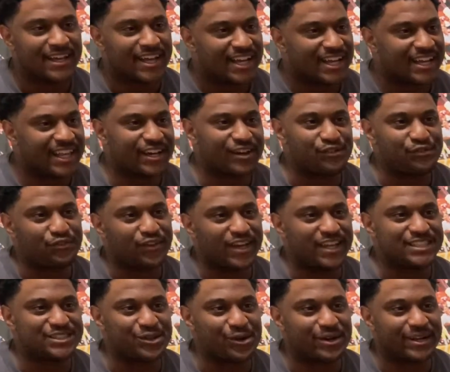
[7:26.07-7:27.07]
like a
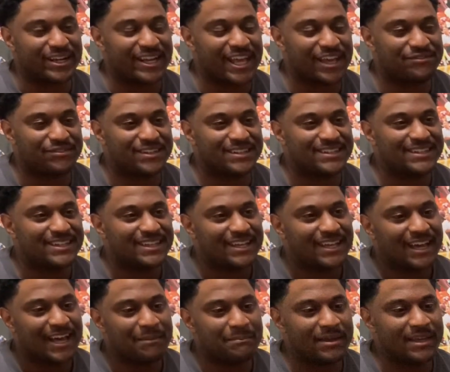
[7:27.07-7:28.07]
fake Jordan Eleven.
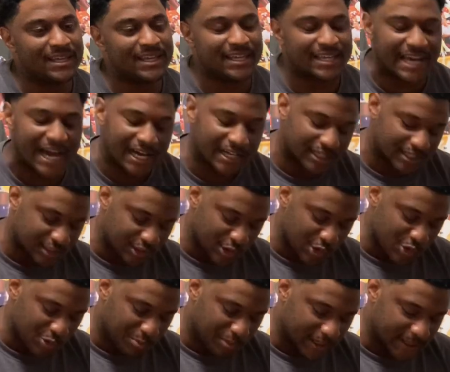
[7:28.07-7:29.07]
I mean, it kind of
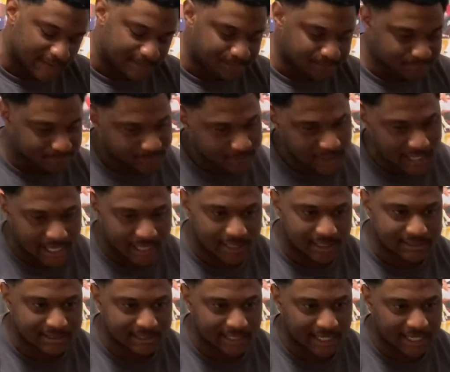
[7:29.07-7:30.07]
do, but you gotta
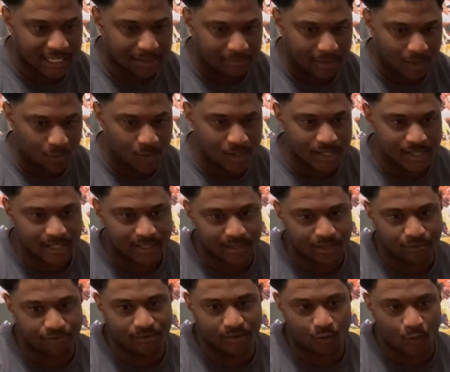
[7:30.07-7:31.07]
understand, man, we're in a
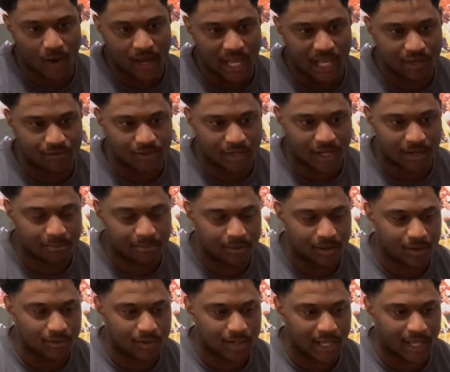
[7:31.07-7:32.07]
different wave now,
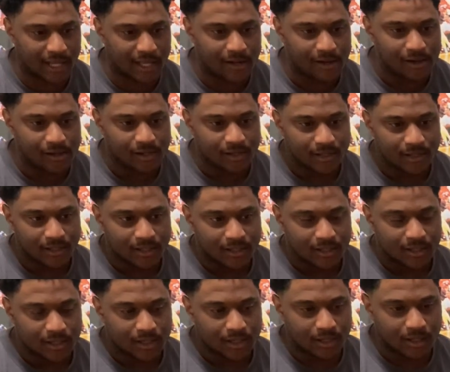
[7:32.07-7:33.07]
bro. Like,
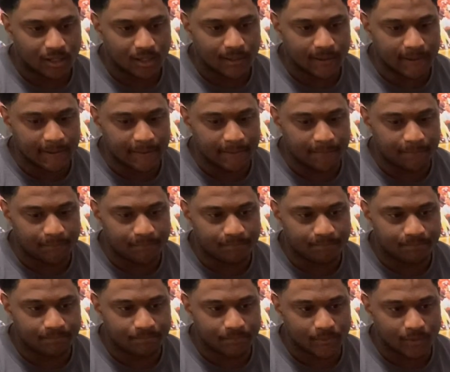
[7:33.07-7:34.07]
um,
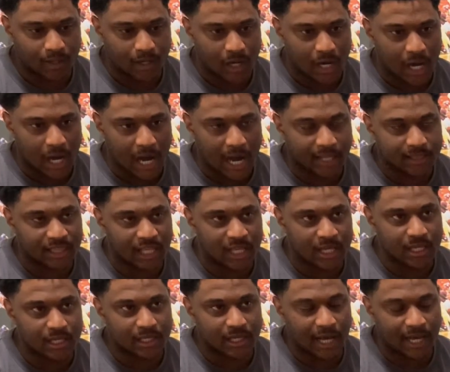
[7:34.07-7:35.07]
I
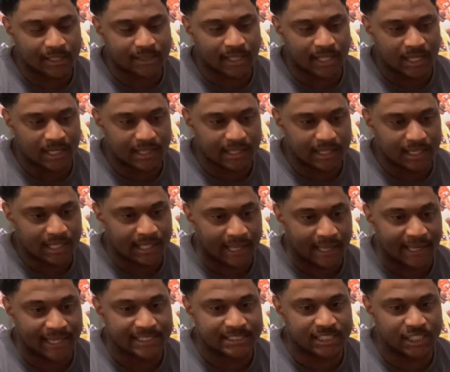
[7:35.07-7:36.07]
think I think
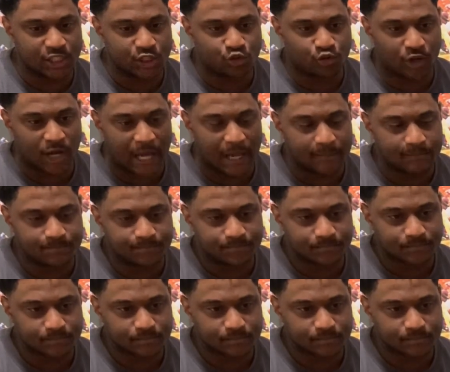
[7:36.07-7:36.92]
they should drop